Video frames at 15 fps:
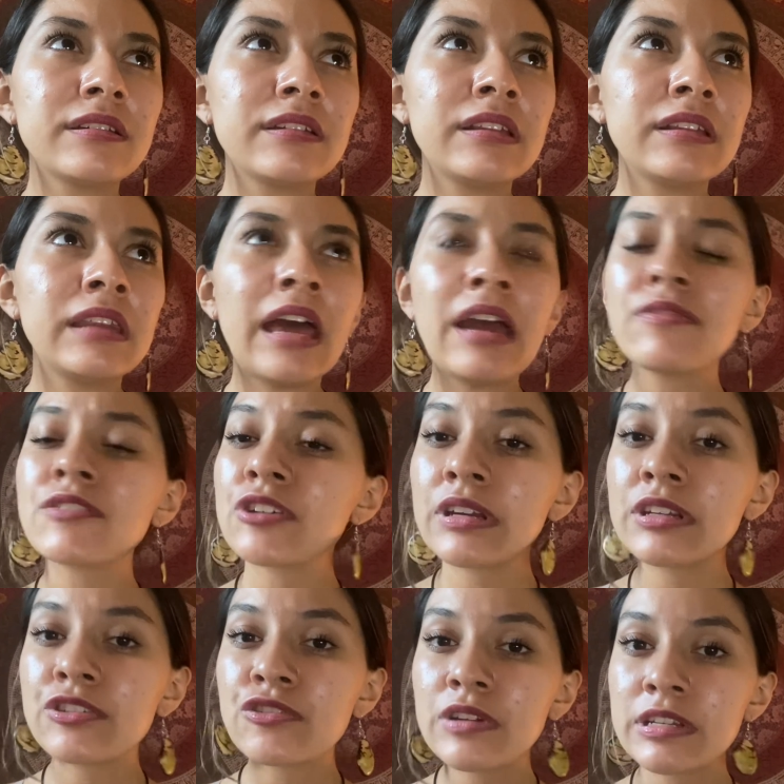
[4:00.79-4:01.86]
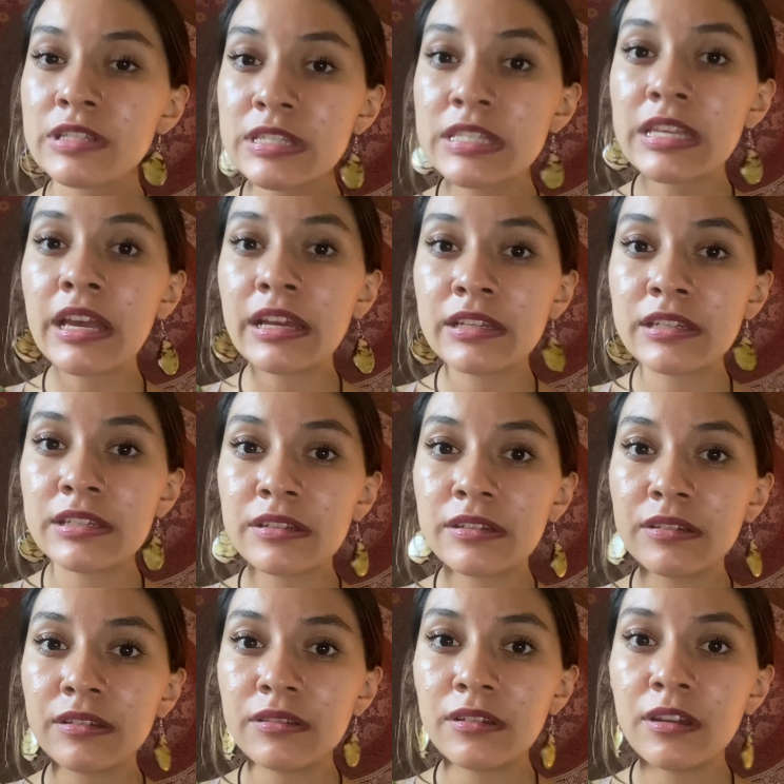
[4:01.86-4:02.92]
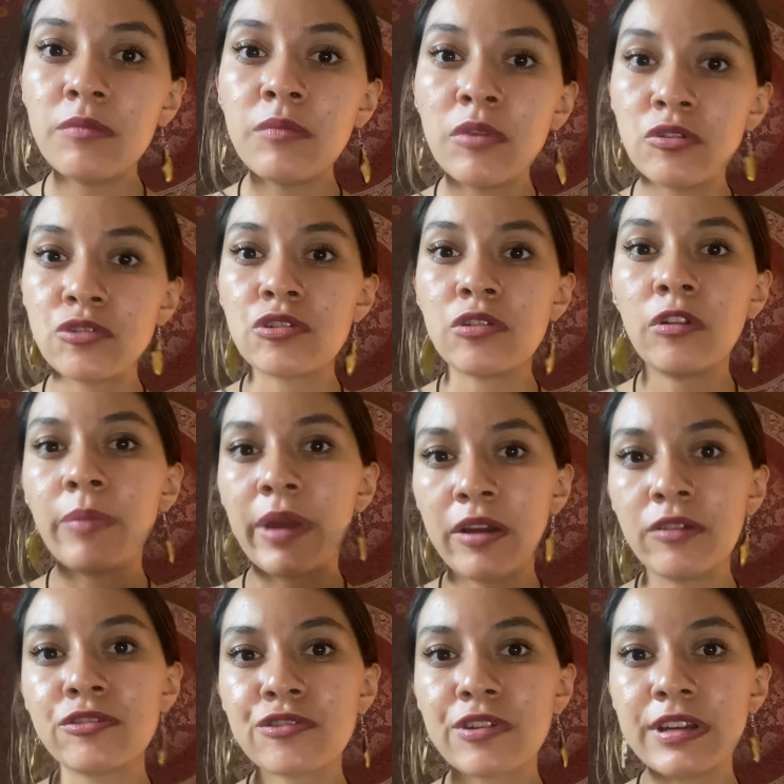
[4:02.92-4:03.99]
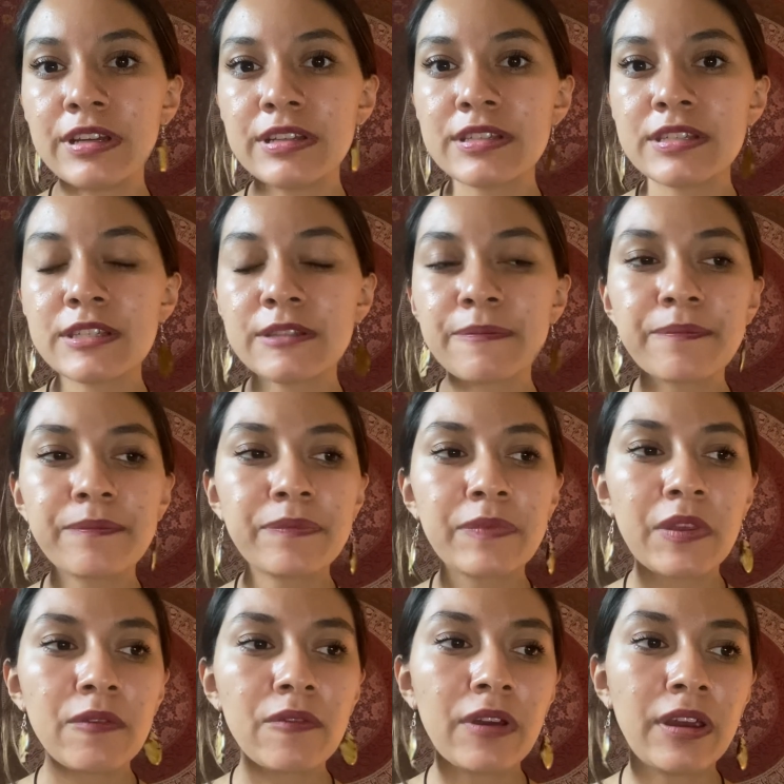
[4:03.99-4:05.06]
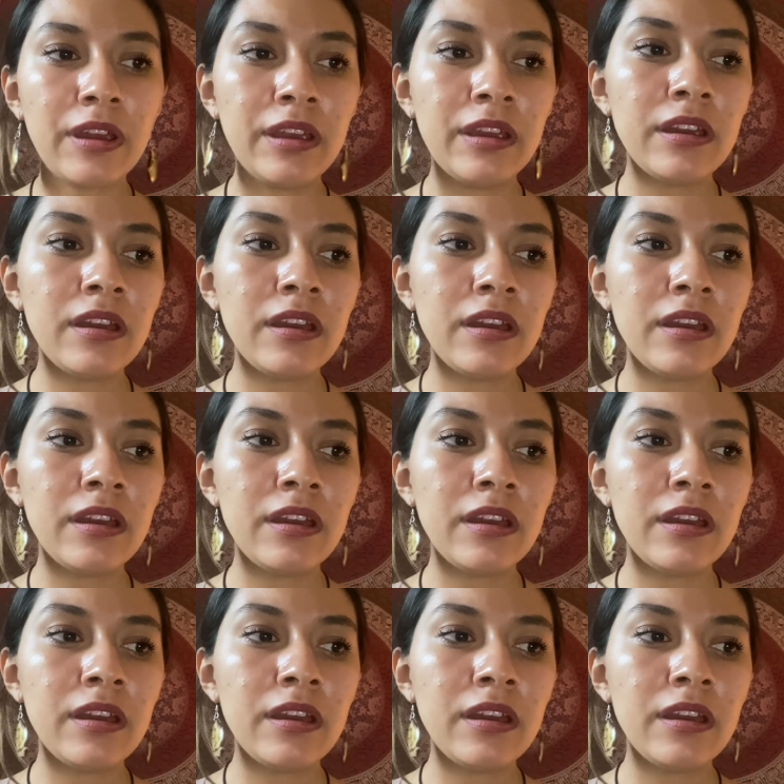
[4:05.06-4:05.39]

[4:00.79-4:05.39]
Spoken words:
laughter can transcend emotional boundaries, right?